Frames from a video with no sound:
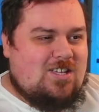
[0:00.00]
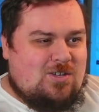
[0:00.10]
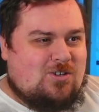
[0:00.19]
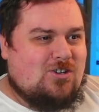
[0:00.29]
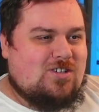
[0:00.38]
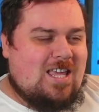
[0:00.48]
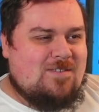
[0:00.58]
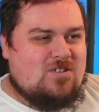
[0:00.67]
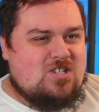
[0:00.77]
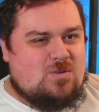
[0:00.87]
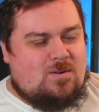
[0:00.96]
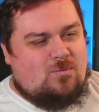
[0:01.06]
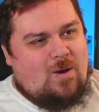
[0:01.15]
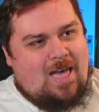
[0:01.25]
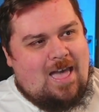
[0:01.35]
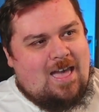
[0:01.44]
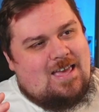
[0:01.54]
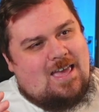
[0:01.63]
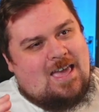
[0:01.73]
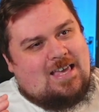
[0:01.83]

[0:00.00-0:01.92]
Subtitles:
You could even do it where it